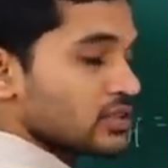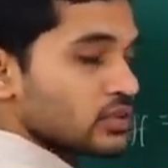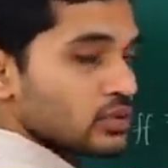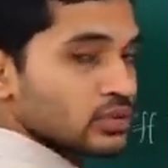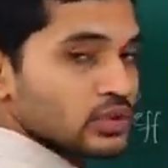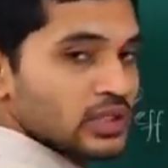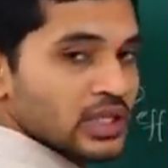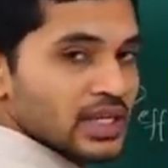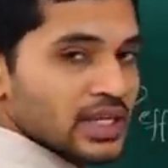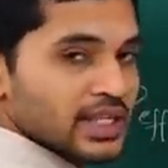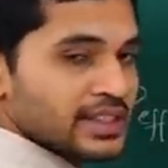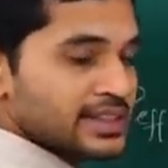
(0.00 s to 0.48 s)

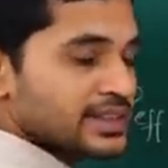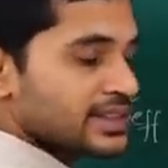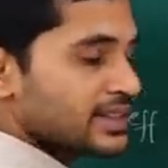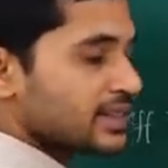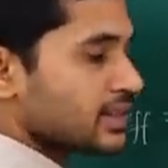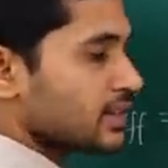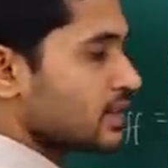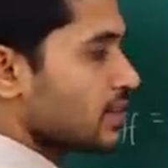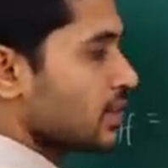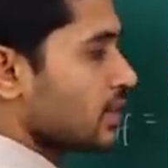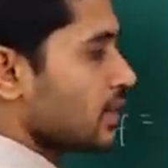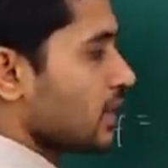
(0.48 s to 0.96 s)
through the
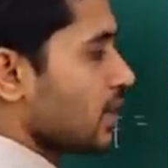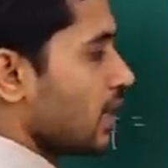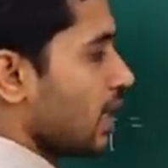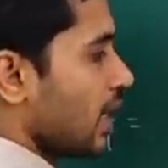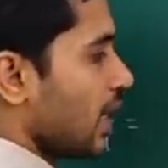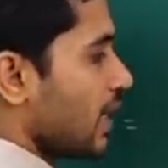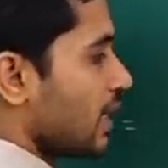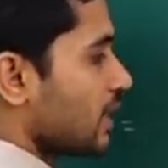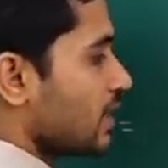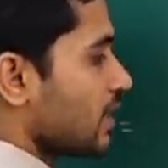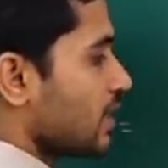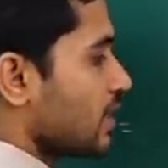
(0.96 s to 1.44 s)
lens
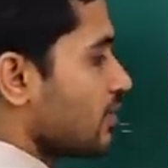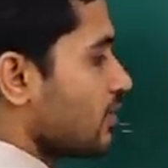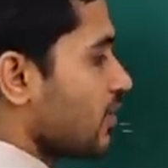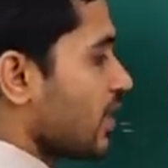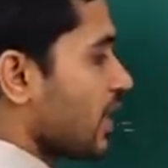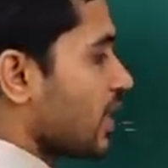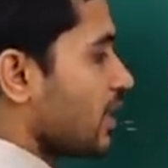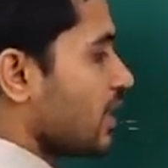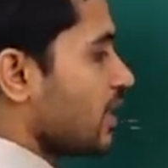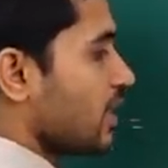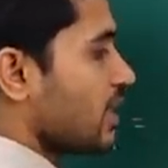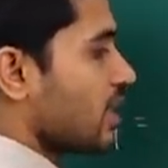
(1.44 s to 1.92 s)
and then
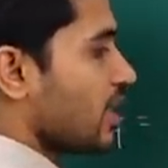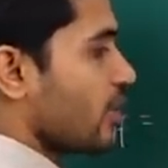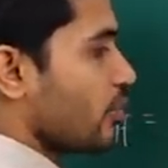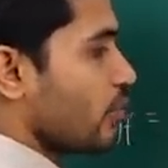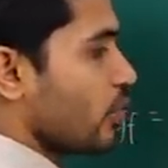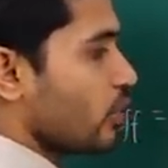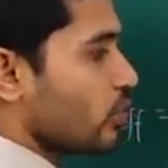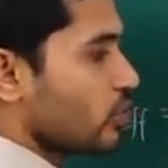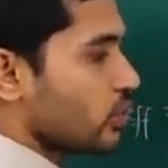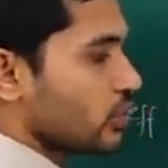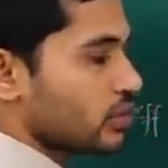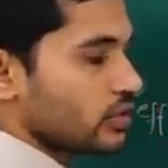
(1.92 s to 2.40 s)
finally come
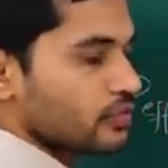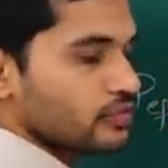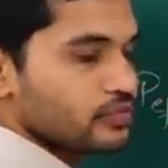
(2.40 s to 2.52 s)
out.